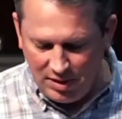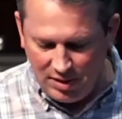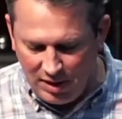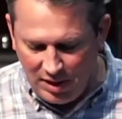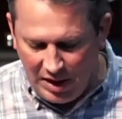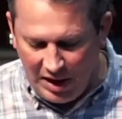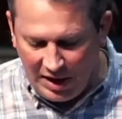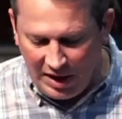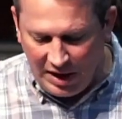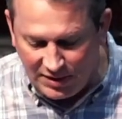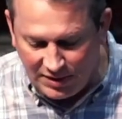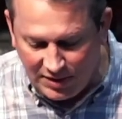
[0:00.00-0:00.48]

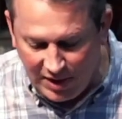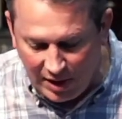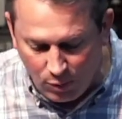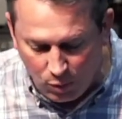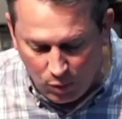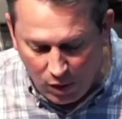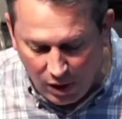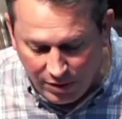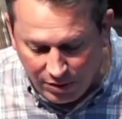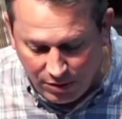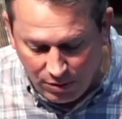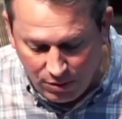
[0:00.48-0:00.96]
And as they
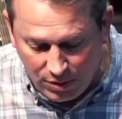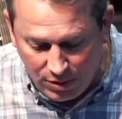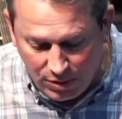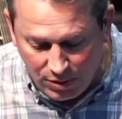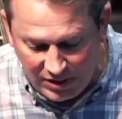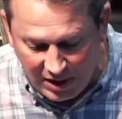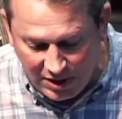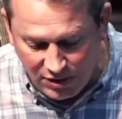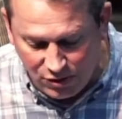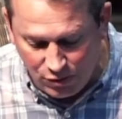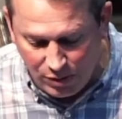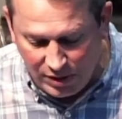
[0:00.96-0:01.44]
run through the
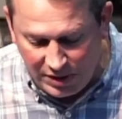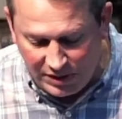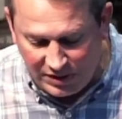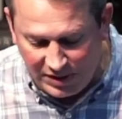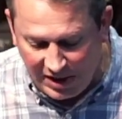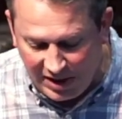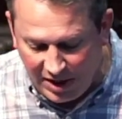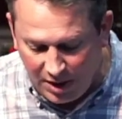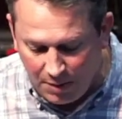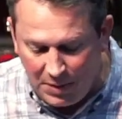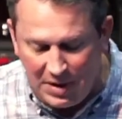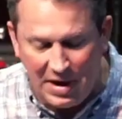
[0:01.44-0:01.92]
centuries, they
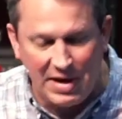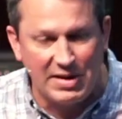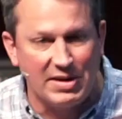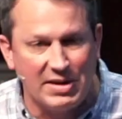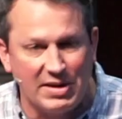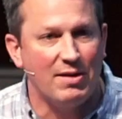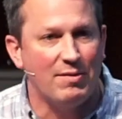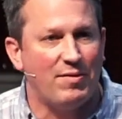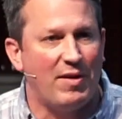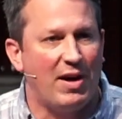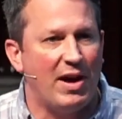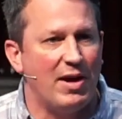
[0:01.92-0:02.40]
can be
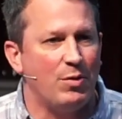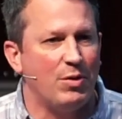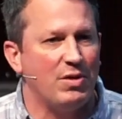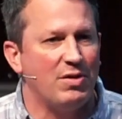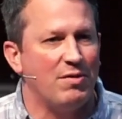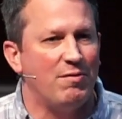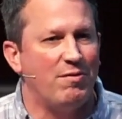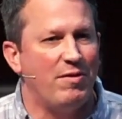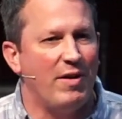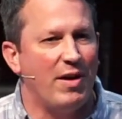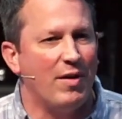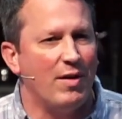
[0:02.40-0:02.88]
identified with
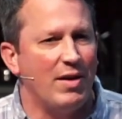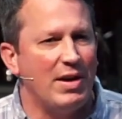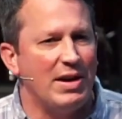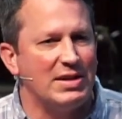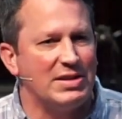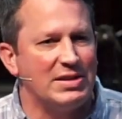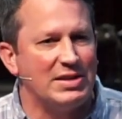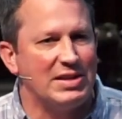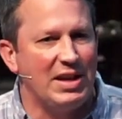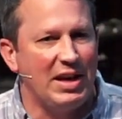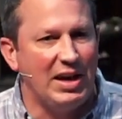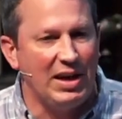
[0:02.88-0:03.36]

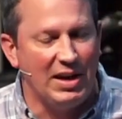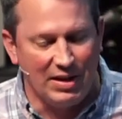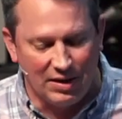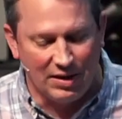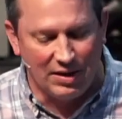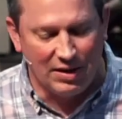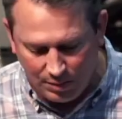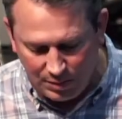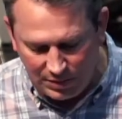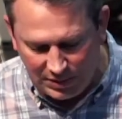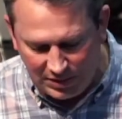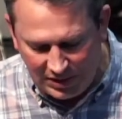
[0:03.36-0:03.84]
various
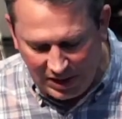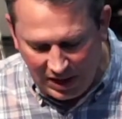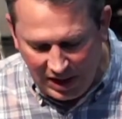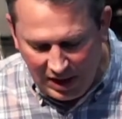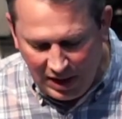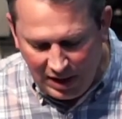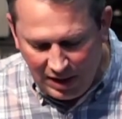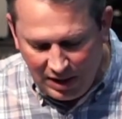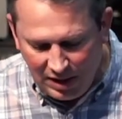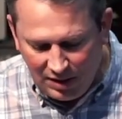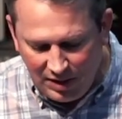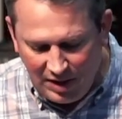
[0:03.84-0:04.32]
kingdoms
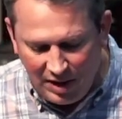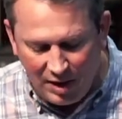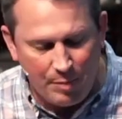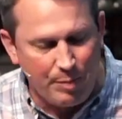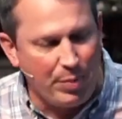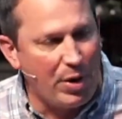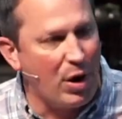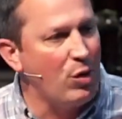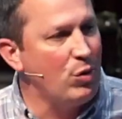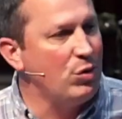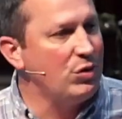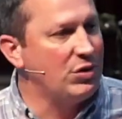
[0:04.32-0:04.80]
that
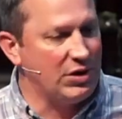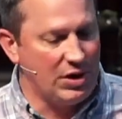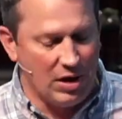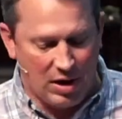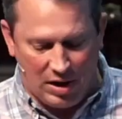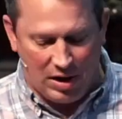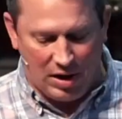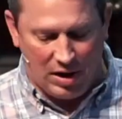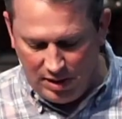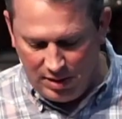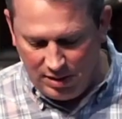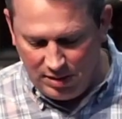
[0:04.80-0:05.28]
oppose
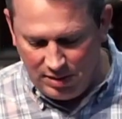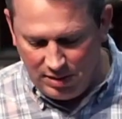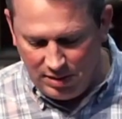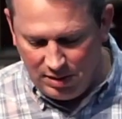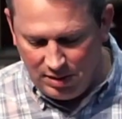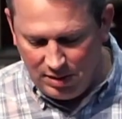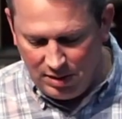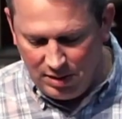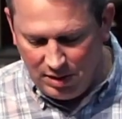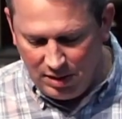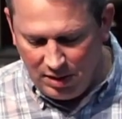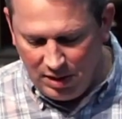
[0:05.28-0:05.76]
God.
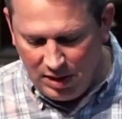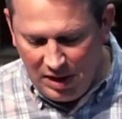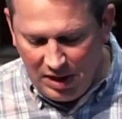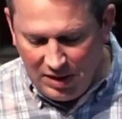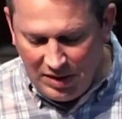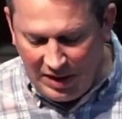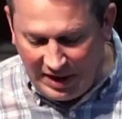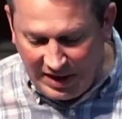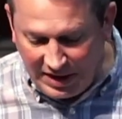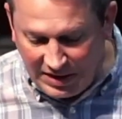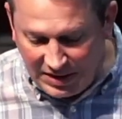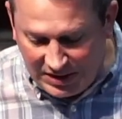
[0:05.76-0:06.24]

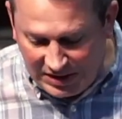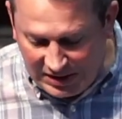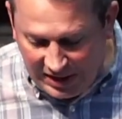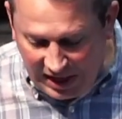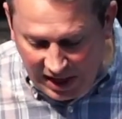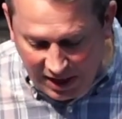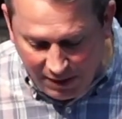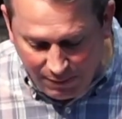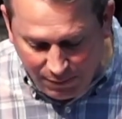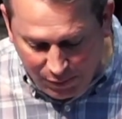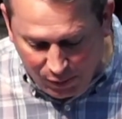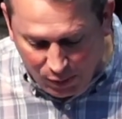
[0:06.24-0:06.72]
They can
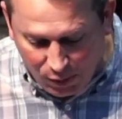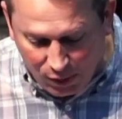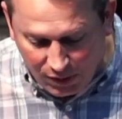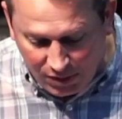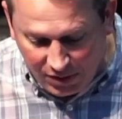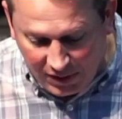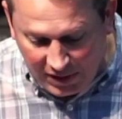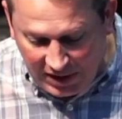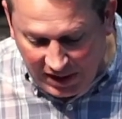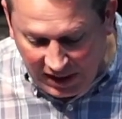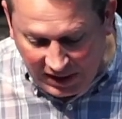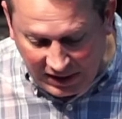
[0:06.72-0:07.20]
stand for
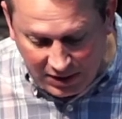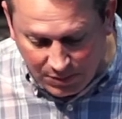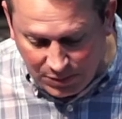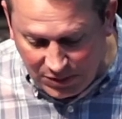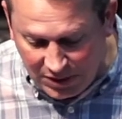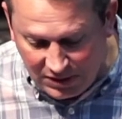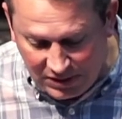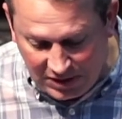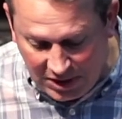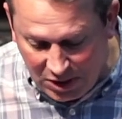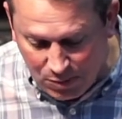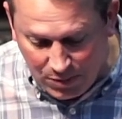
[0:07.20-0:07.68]
earthly kingdoms
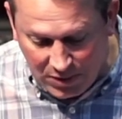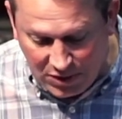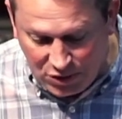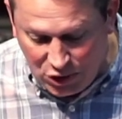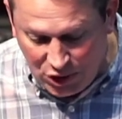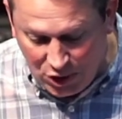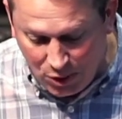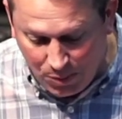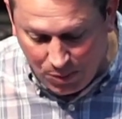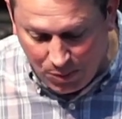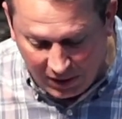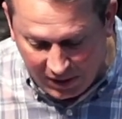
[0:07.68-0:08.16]
as human
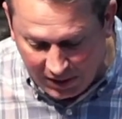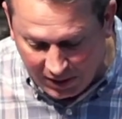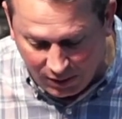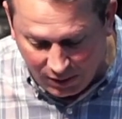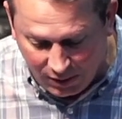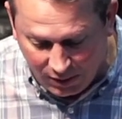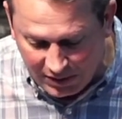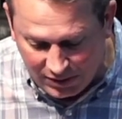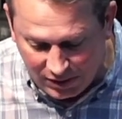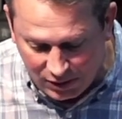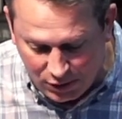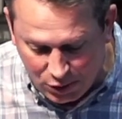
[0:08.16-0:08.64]
geopolitical
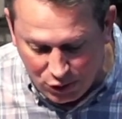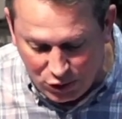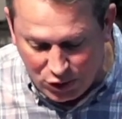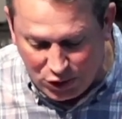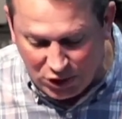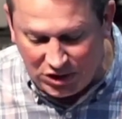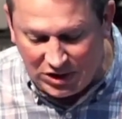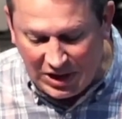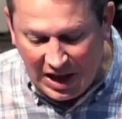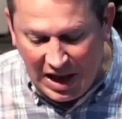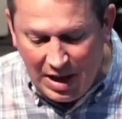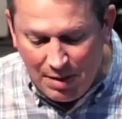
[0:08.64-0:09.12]

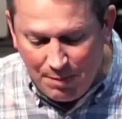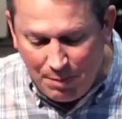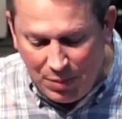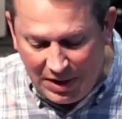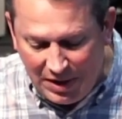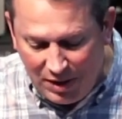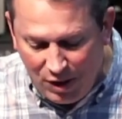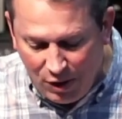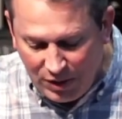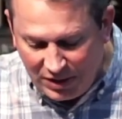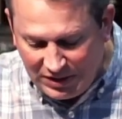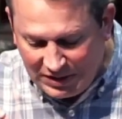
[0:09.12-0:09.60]
institutions, but
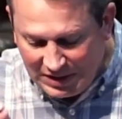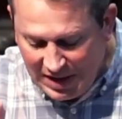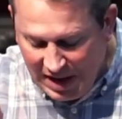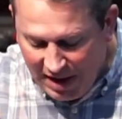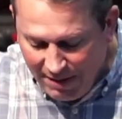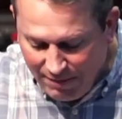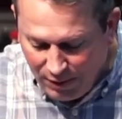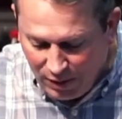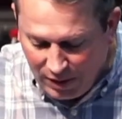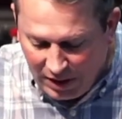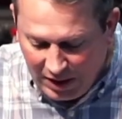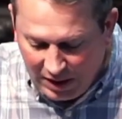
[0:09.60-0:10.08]
notice
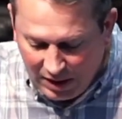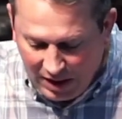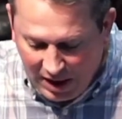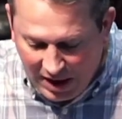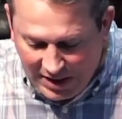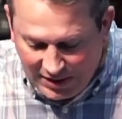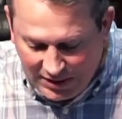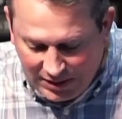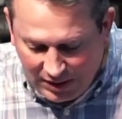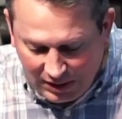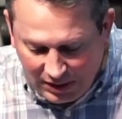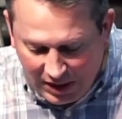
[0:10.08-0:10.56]
never in
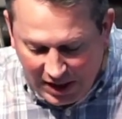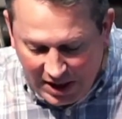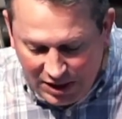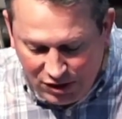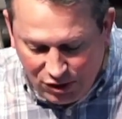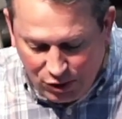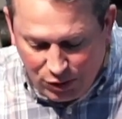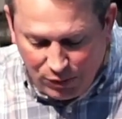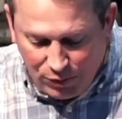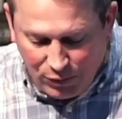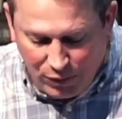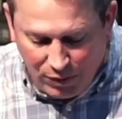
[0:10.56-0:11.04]

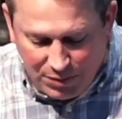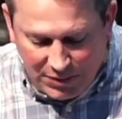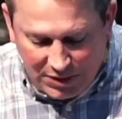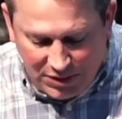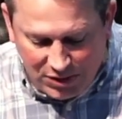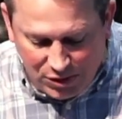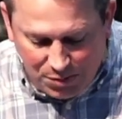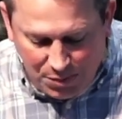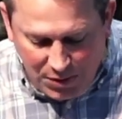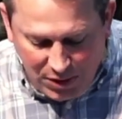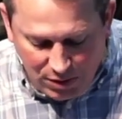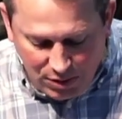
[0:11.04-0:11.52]
isolation from the
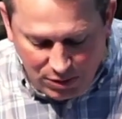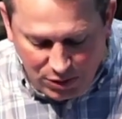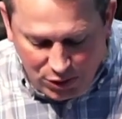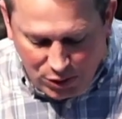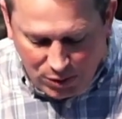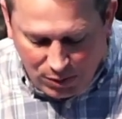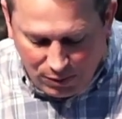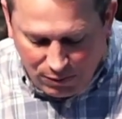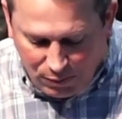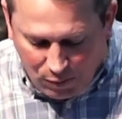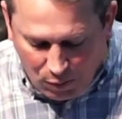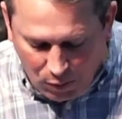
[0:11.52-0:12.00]

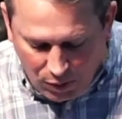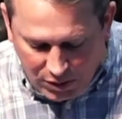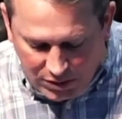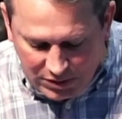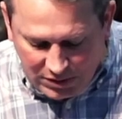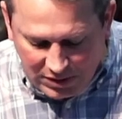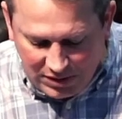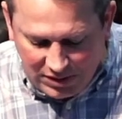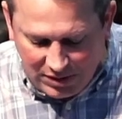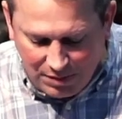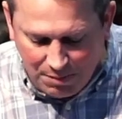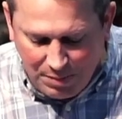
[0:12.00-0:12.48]
spiritual
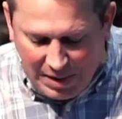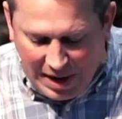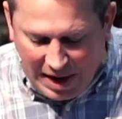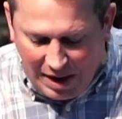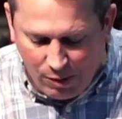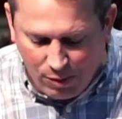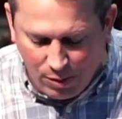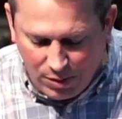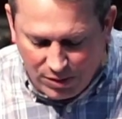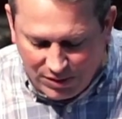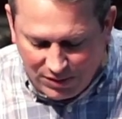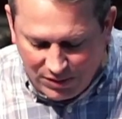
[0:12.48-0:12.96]
forces and
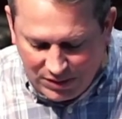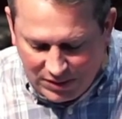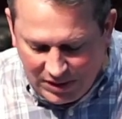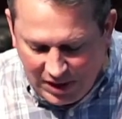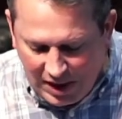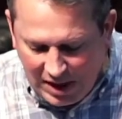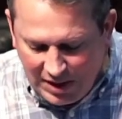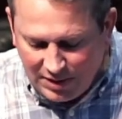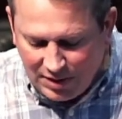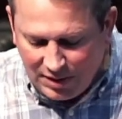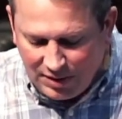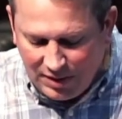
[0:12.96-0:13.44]
powers of
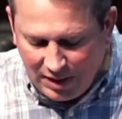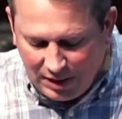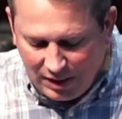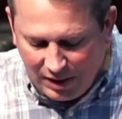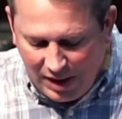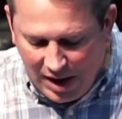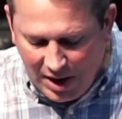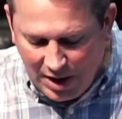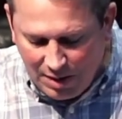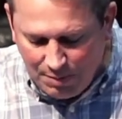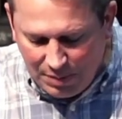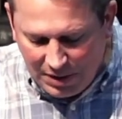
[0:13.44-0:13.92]
Satan that
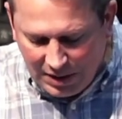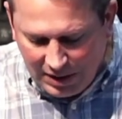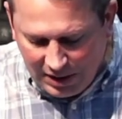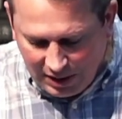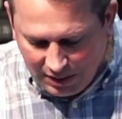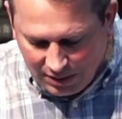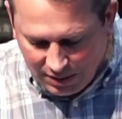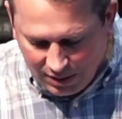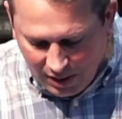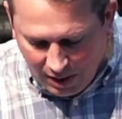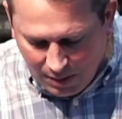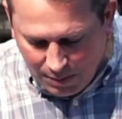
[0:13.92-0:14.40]
lie
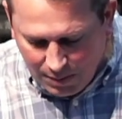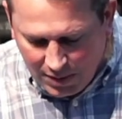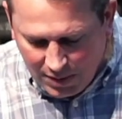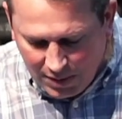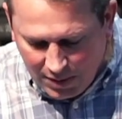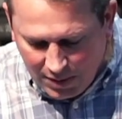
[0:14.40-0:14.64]
beneath them